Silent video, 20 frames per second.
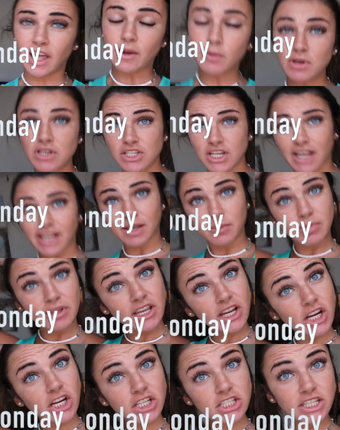I wish I could be
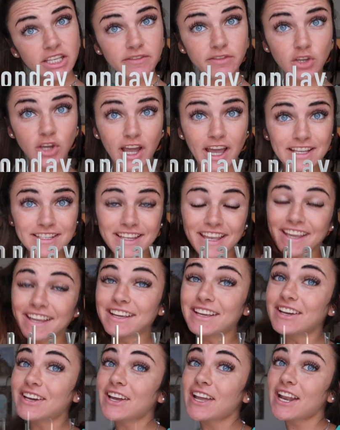here to give you guys a
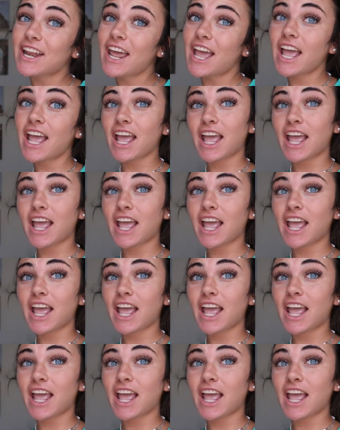good,